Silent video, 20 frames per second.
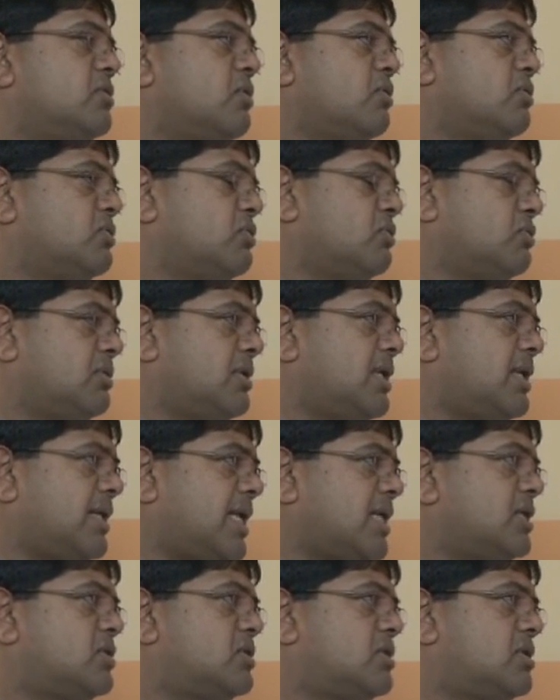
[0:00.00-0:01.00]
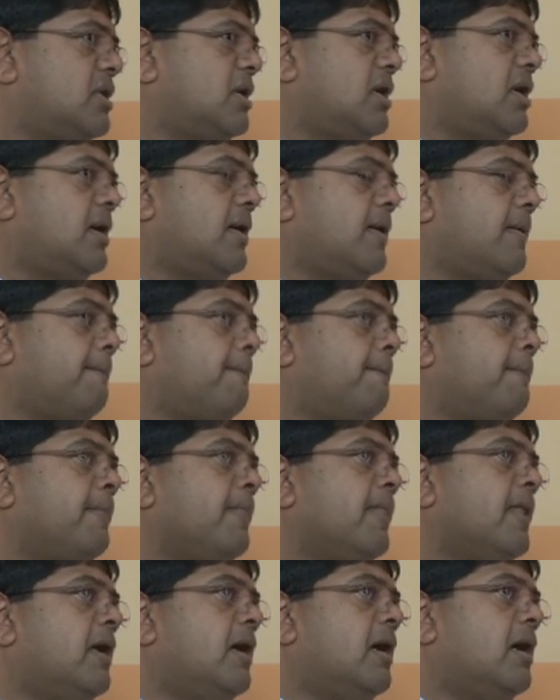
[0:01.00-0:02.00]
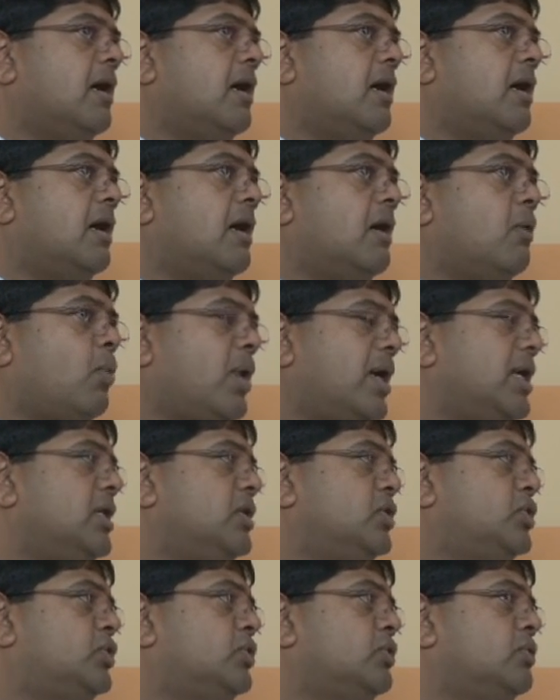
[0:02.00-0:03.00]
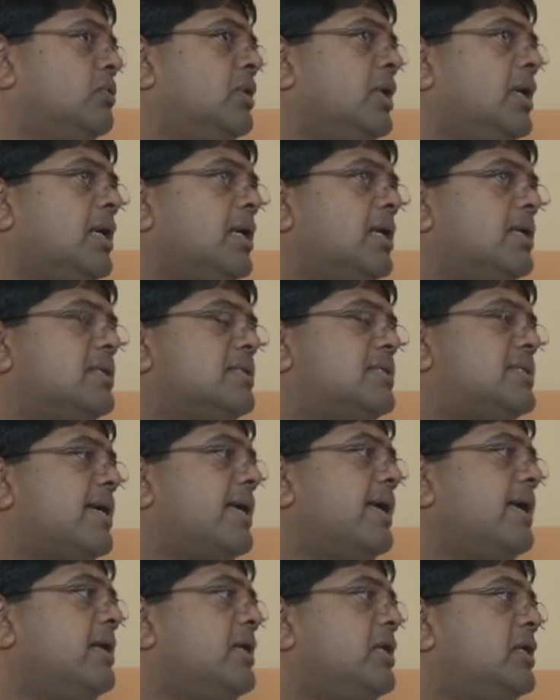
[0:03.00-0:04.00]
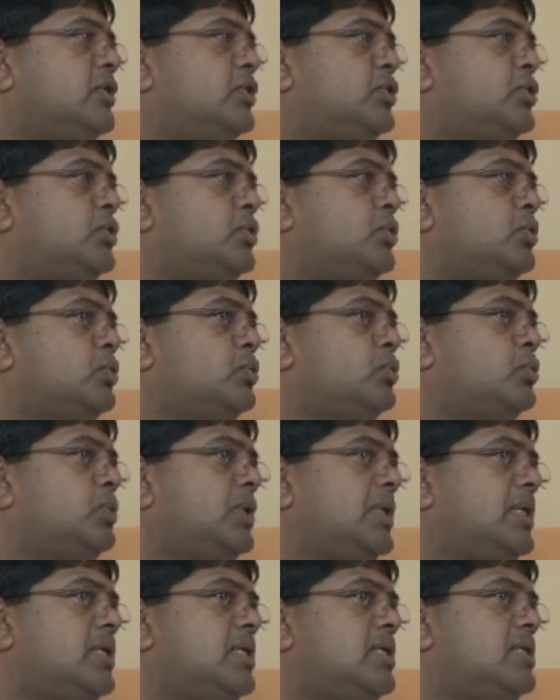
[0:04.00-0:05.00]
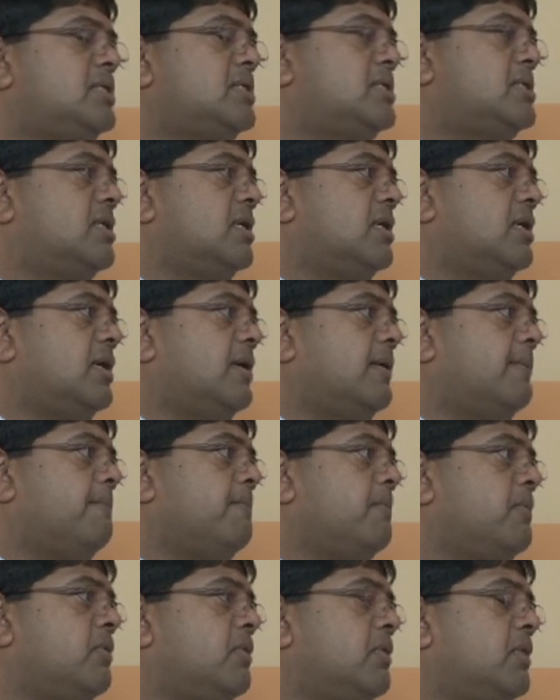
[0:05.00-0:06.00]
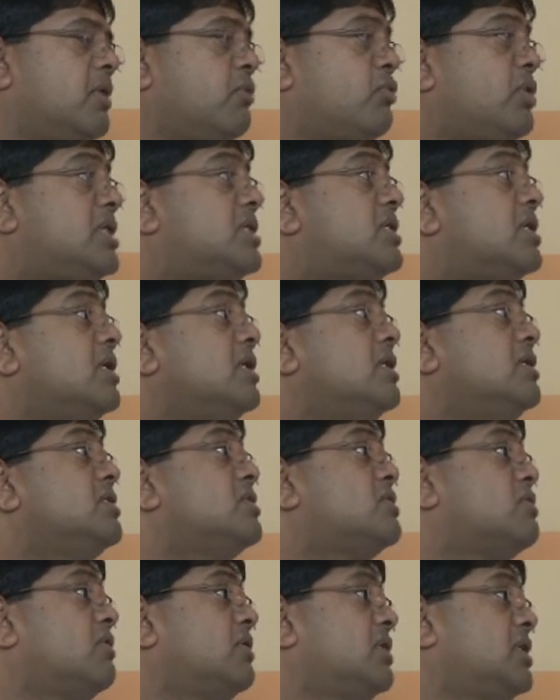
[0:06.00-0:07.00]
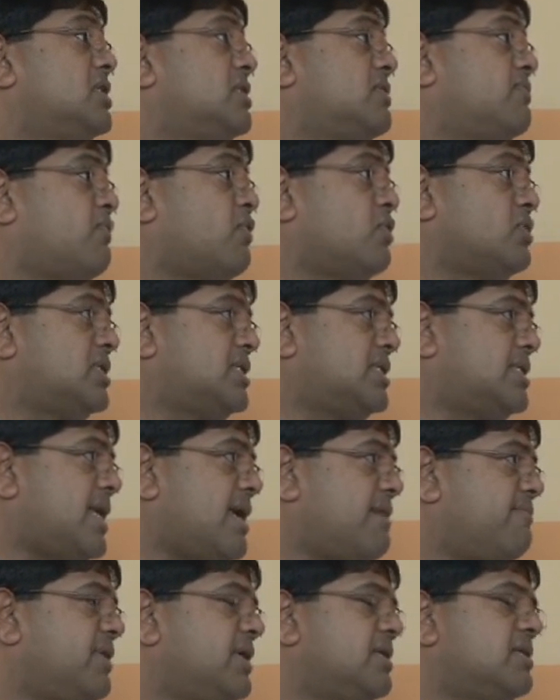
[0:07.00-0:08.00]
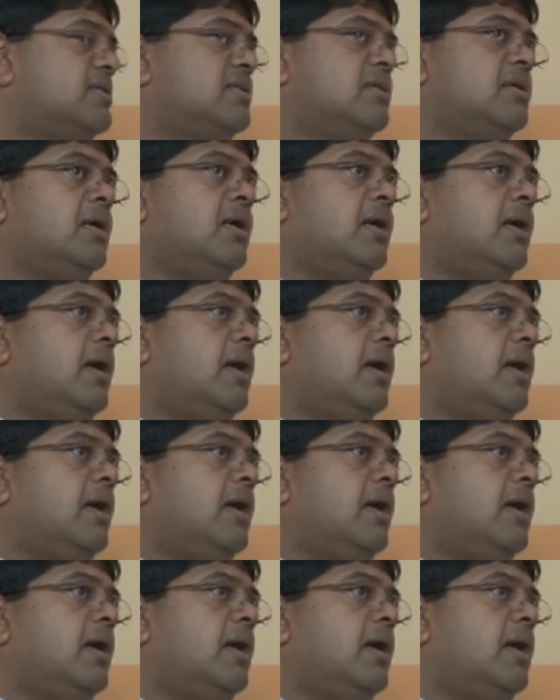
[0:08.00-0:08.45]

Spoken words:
So that's one issue. The second issue is the returns on this forced savings.